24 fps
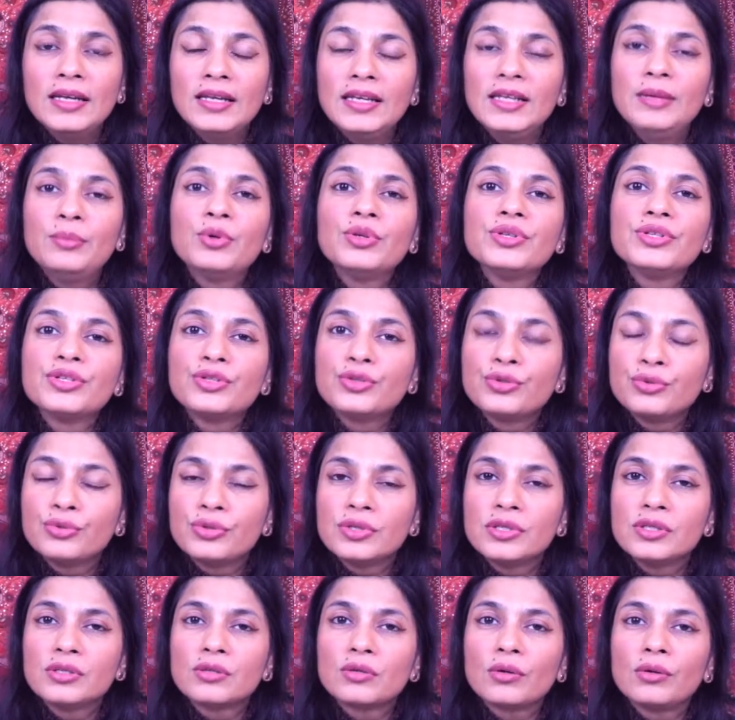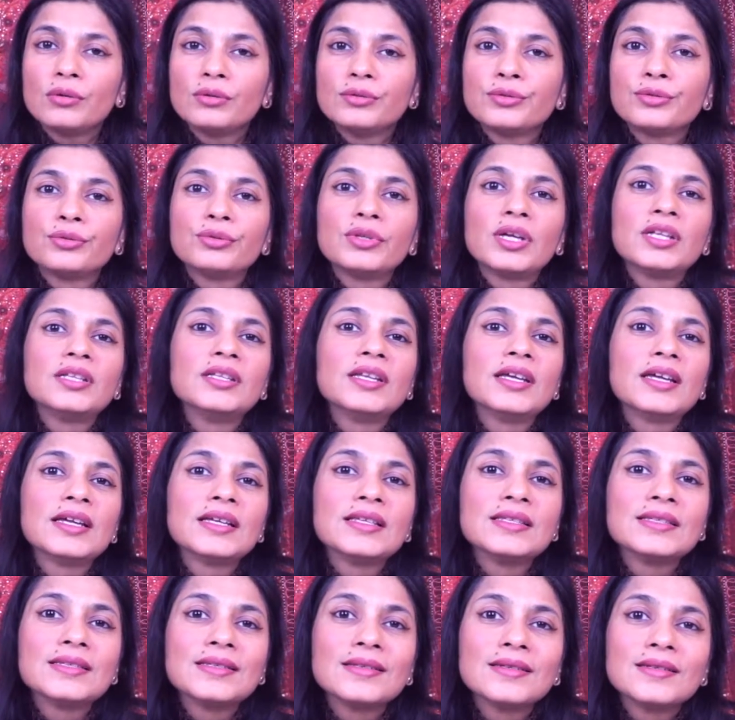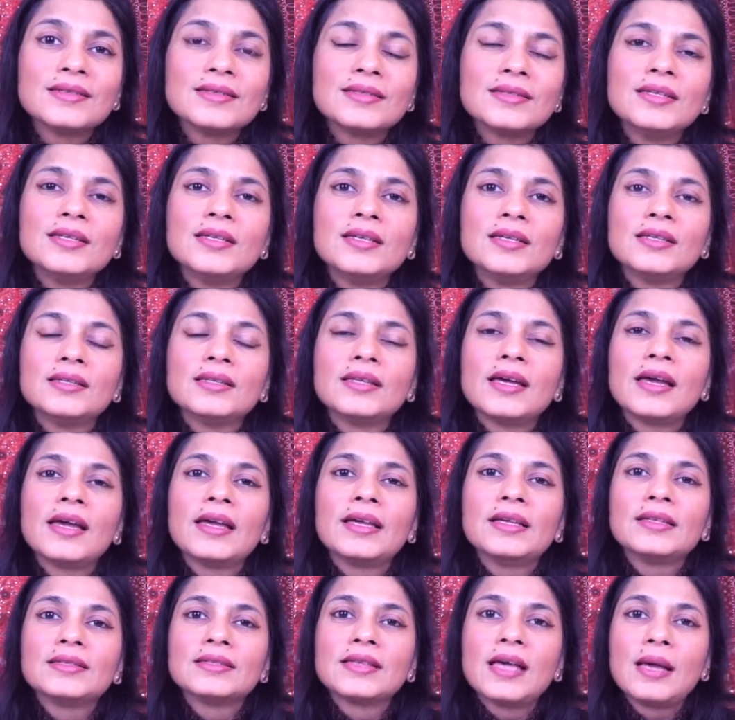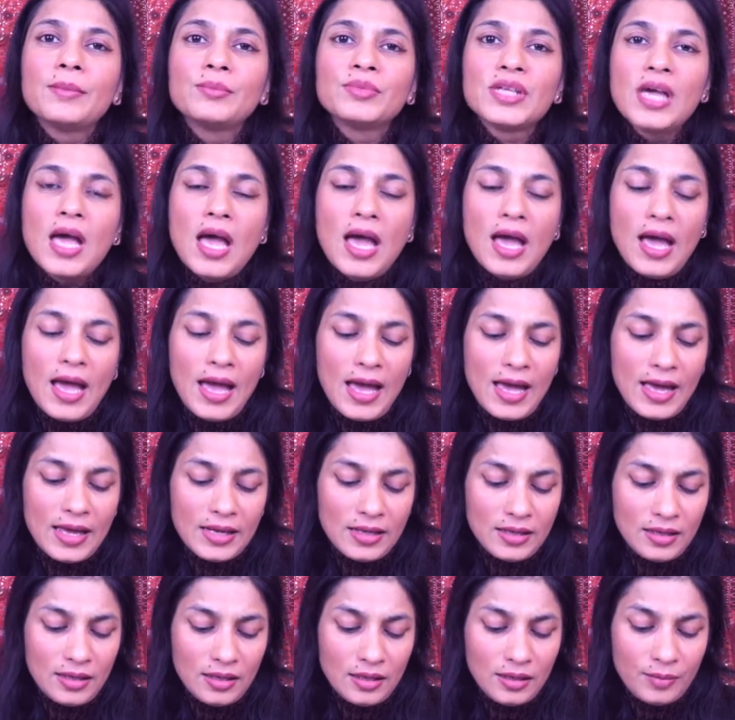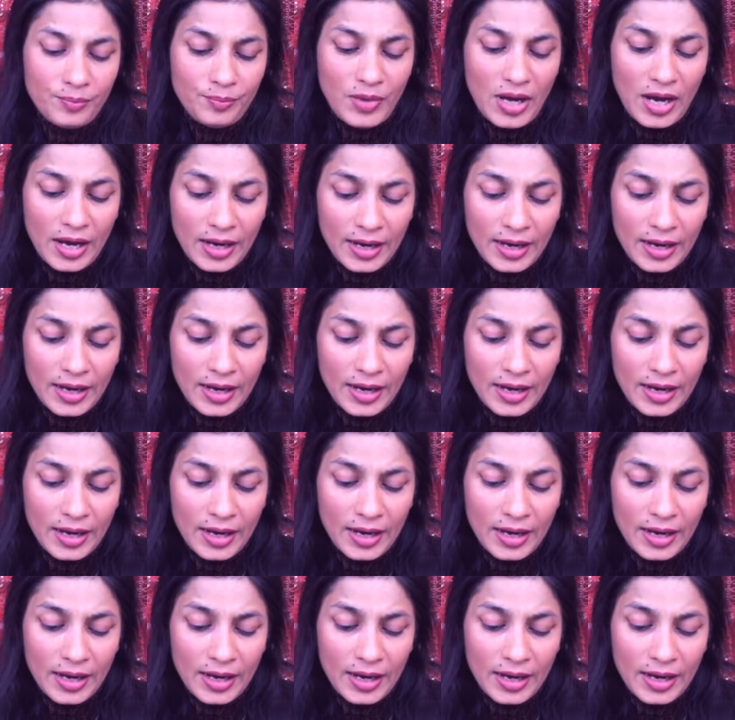libran students also that they can succeed in the exams and um,